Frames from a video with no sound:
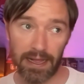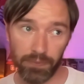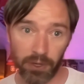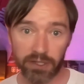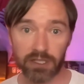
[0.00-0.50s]

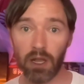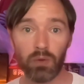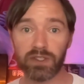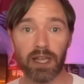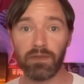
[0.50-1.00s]
Purslow
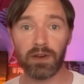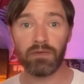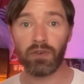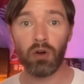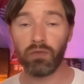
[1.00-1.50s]
was heavily
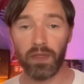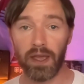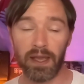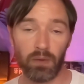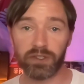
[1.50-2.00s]
involved with
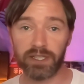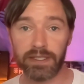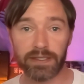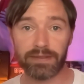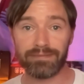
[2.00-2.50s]
it. It was
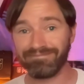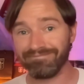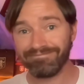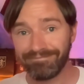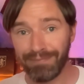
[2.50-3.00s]
his
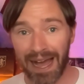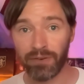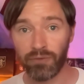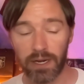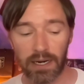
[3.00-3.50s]

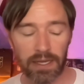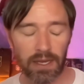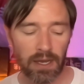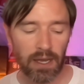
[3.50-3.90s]
man, really.